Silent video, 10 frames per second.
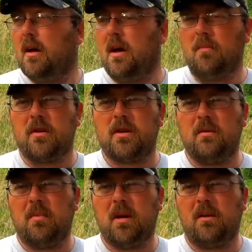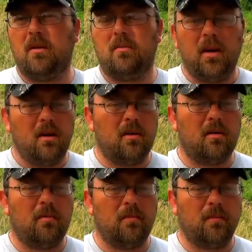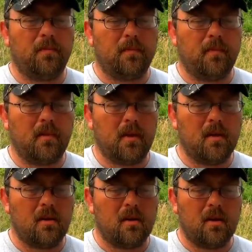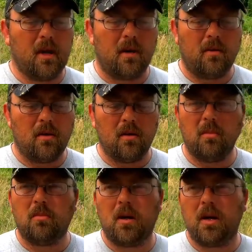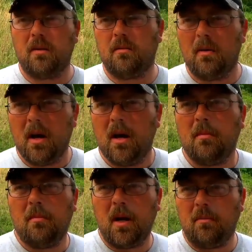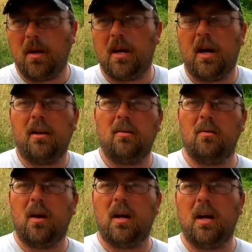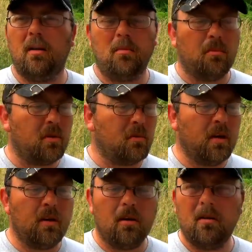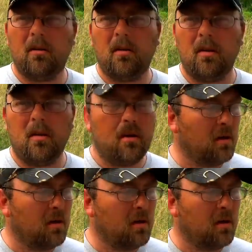how much she meant to me, and how her upbringing made me kind of who I am between her and my